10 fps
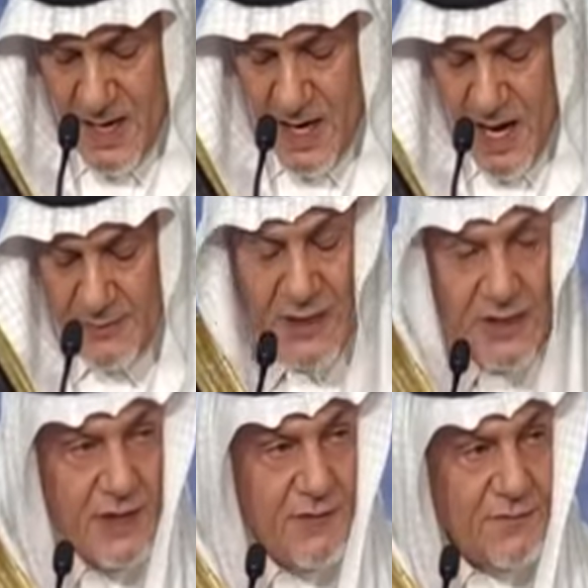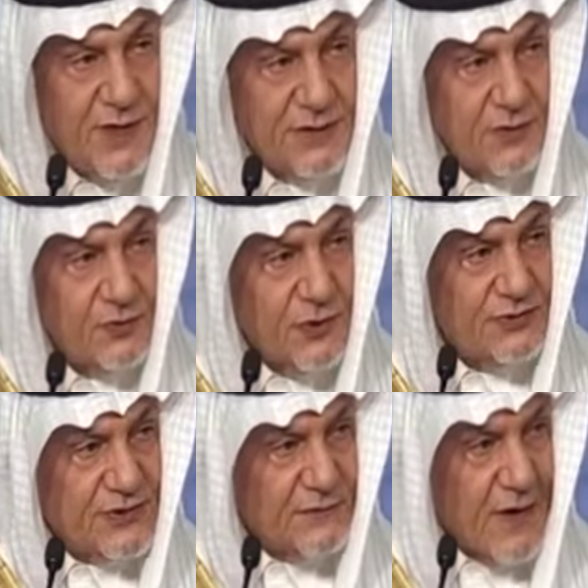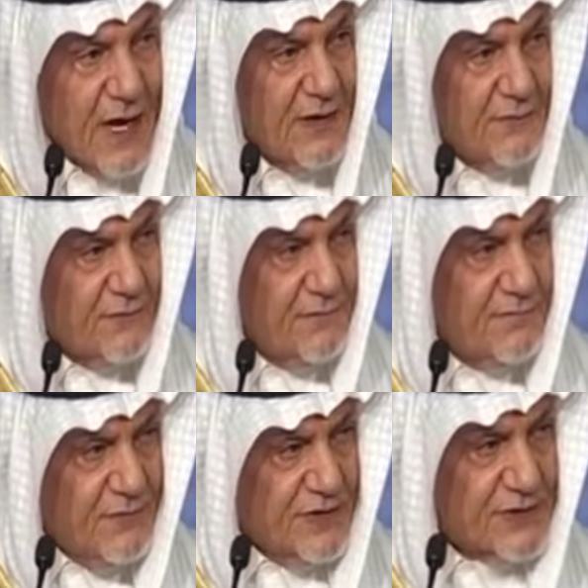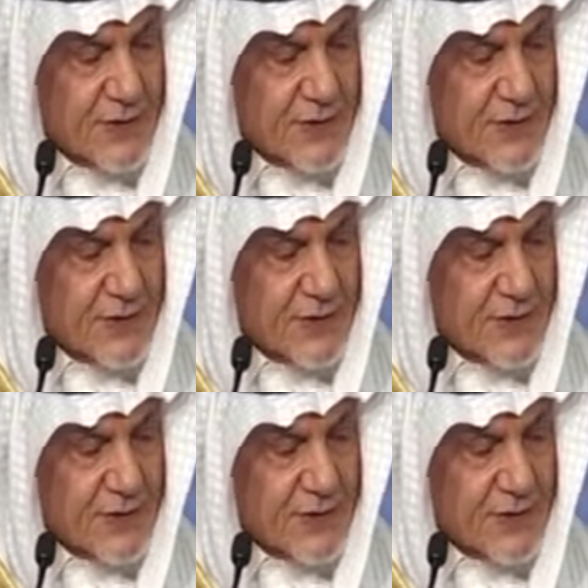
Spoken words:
I believe that it will survive this